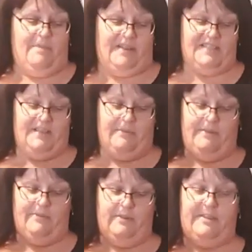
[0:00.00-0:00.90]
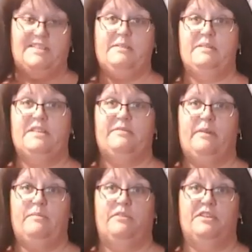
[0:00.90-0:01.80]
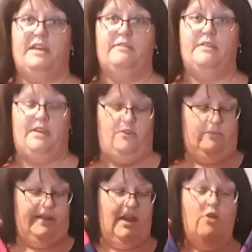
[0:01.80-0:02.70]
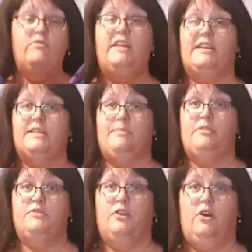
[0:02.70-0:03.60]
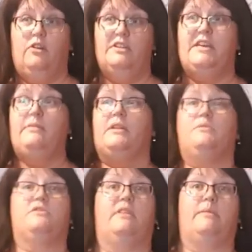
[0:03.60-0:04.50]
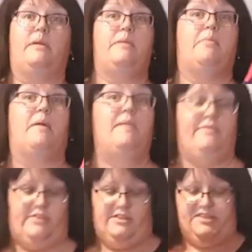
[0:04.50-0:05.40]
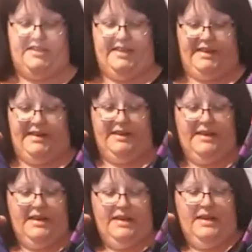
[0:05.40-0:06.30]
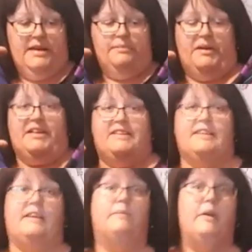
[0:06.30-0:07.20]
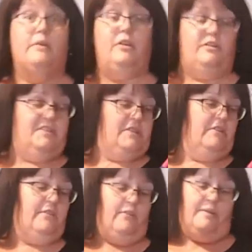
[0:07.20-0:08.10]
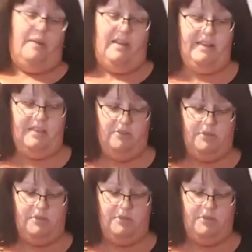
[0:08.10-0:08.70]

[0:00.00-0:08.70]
because it will involve getting bits of my body out that I normally only expose on holiday when I'm surrounded by people I'm never going to see again. I did think, I'm going on holiday soon, I thought I might like a new